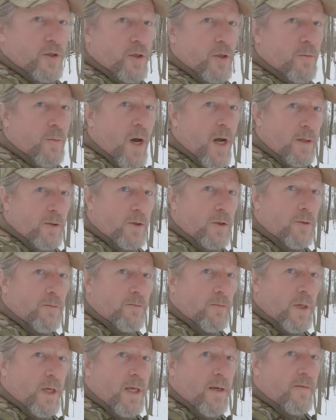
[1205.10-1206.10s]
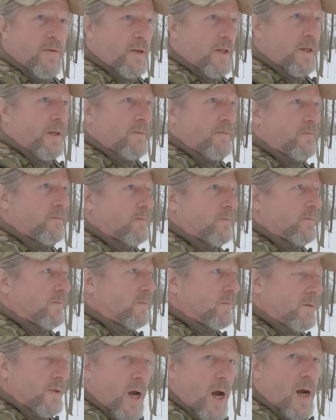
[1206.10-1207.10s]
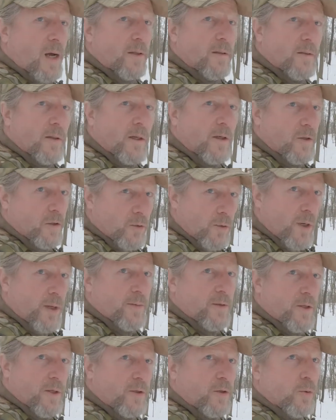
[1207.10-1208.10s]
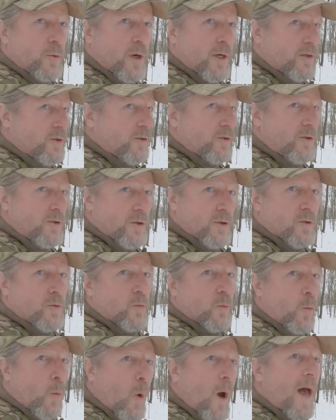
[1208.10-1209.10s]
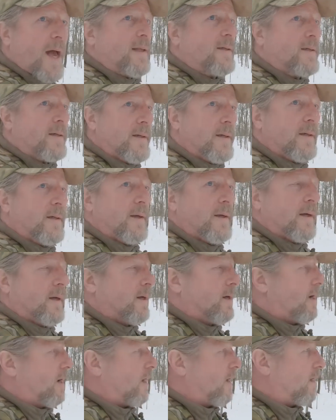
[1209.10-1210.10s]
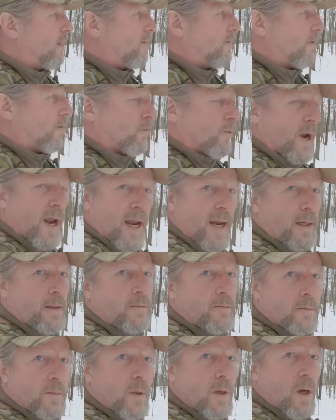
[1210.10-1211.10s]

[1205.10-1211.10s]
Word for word: too much, even in not extreme situations, just wet. Uh, the rain